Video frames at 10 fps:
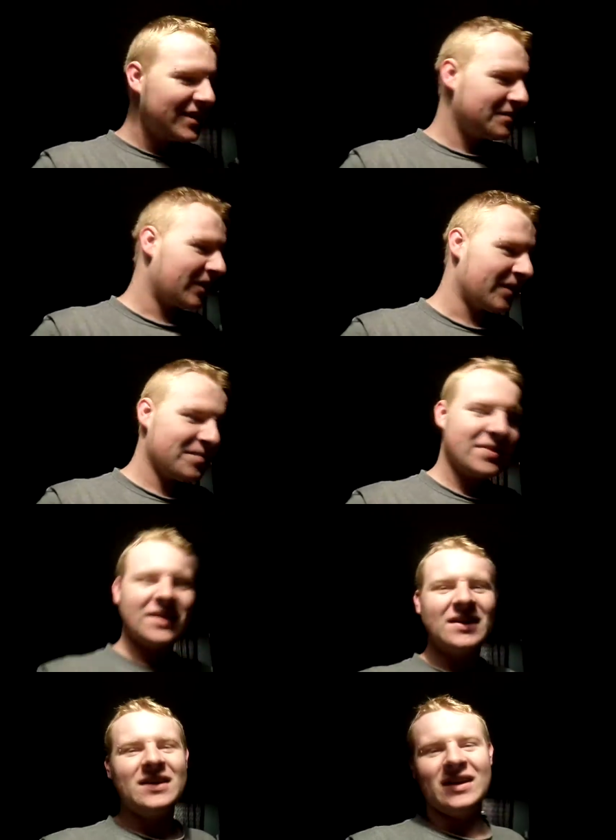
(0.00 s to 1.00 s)
But
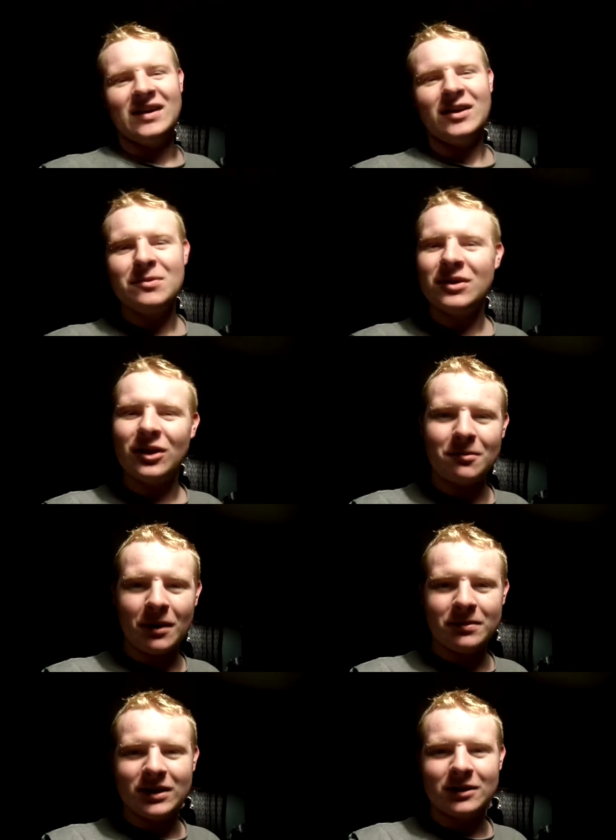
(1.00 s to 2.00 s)
yeah, hope you liked the
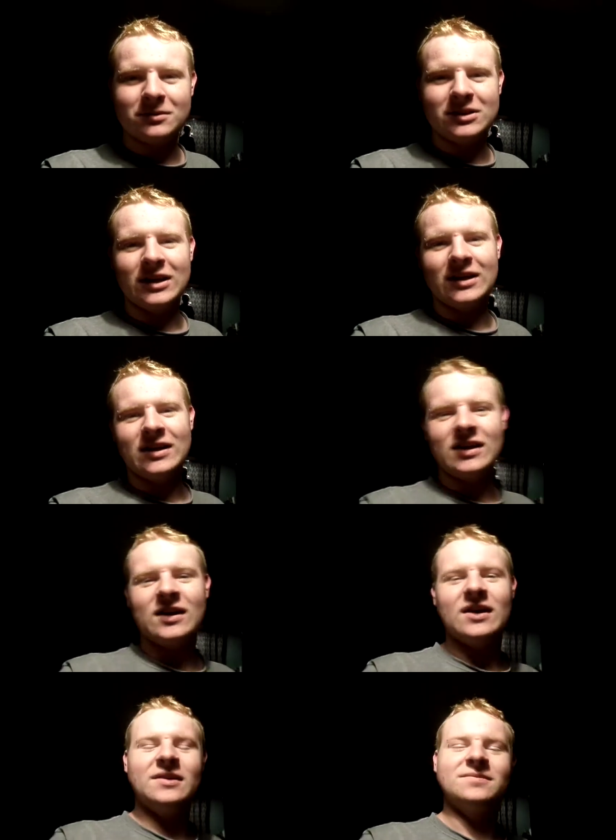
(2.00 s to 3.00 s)
puppy clip today.
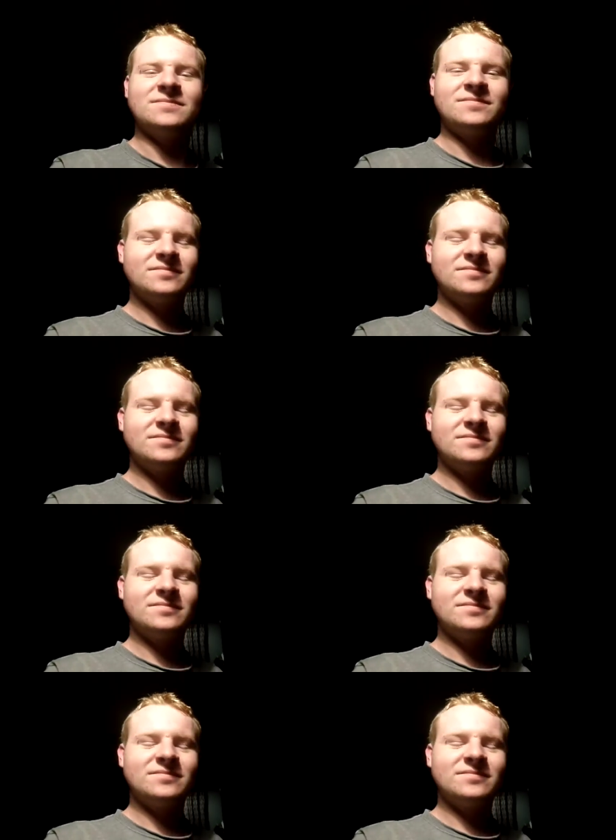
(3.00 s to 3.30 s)
And